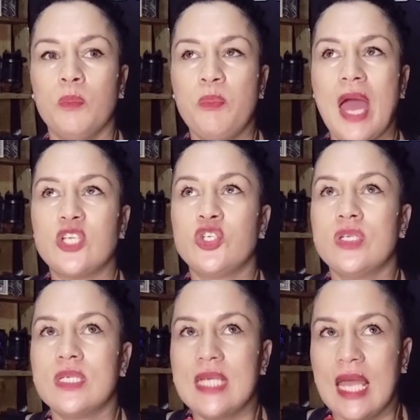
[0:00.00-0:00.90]

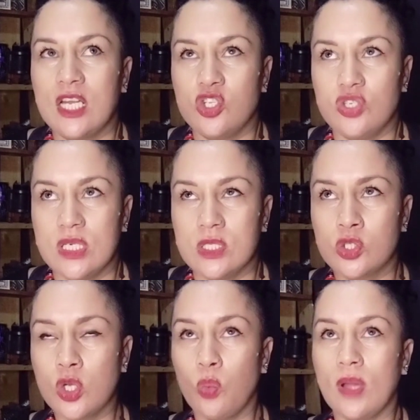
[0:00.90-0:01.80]
passionate energies.
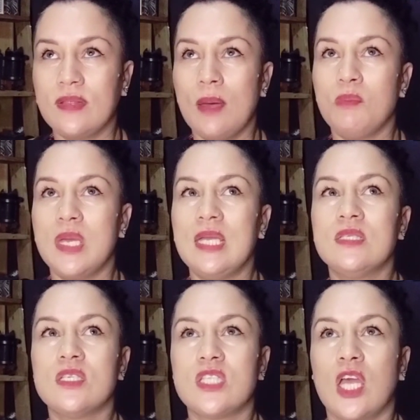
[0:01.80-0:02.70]
So what that
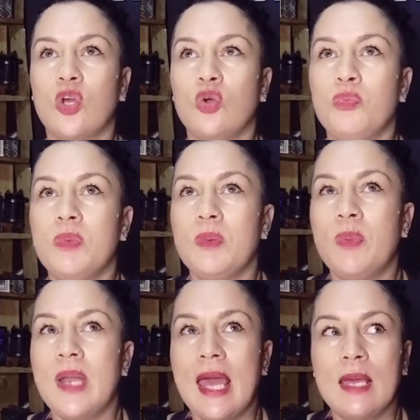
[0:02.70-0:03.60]
means is they could be
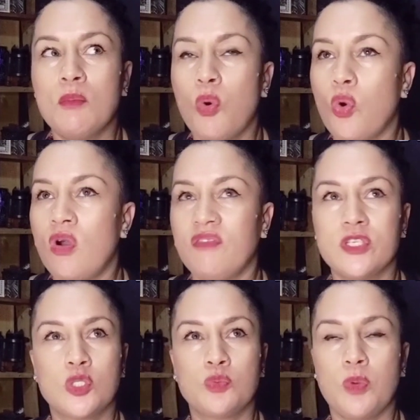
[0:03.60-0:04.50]
playing more of
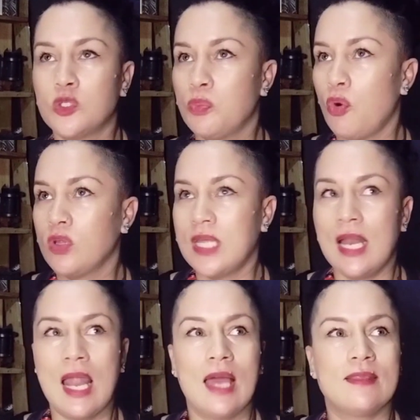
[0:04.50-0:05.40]
a sport
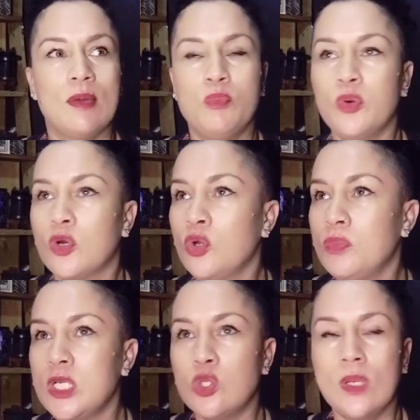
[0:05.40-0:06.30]
they like. They could
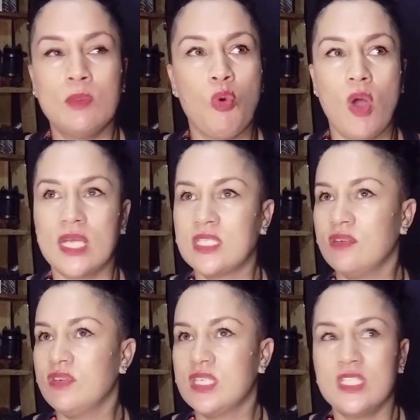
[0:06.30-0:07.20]
be doing more
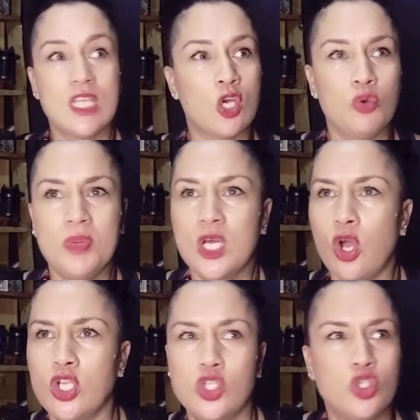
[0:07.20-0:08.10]
activities. They could be
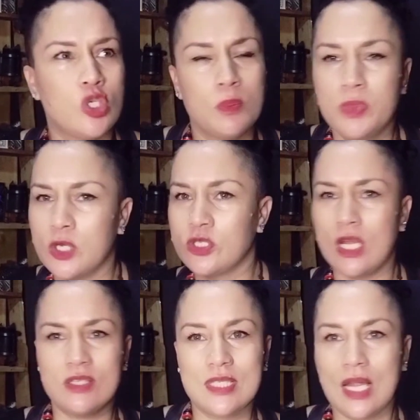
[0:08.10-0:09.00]
going to gym because
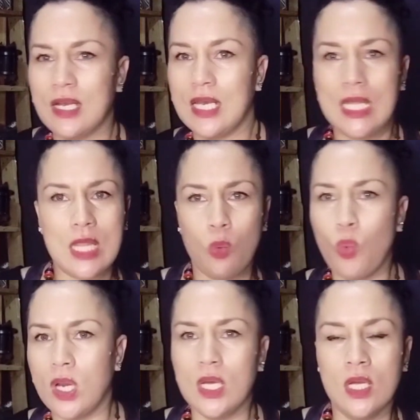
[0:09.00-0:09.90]
now suddenly they
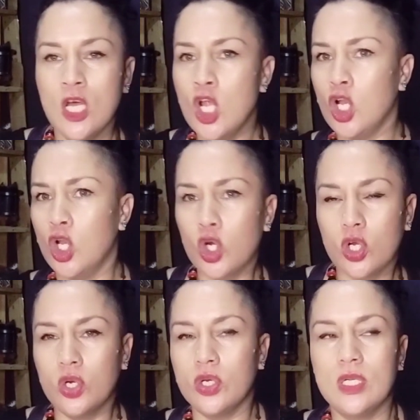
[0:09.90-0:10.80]
want to look
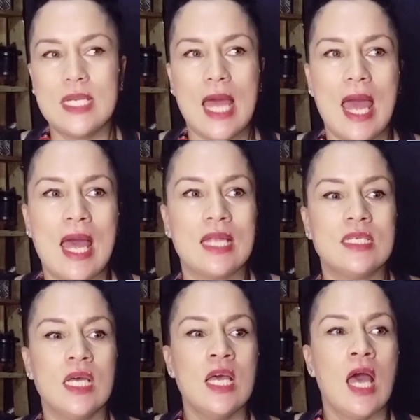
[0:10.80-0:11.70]
good.
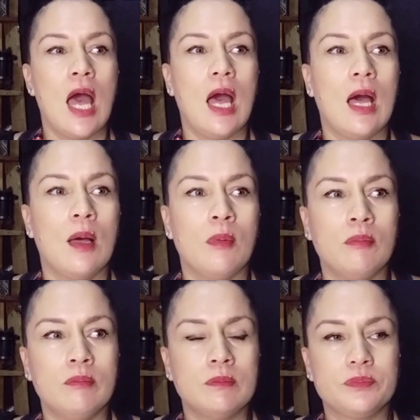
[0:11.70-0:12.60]

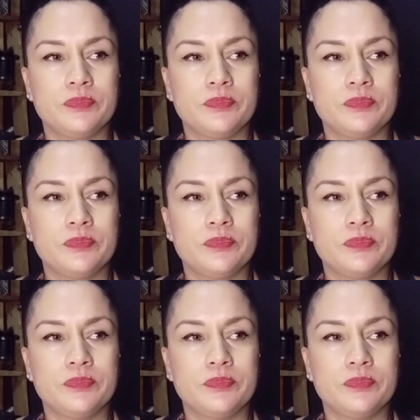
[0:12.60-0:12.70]
And